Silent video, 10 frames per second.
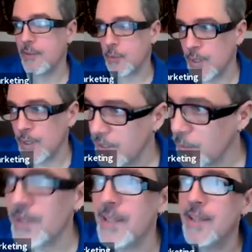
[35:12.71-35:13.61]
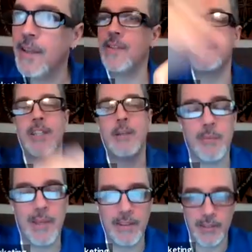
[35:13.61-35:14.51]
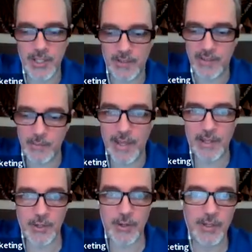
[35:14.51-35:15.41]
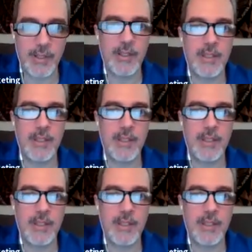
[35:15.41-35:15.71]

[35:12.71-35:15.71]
Really, really easy to implement the Sheet Set Manager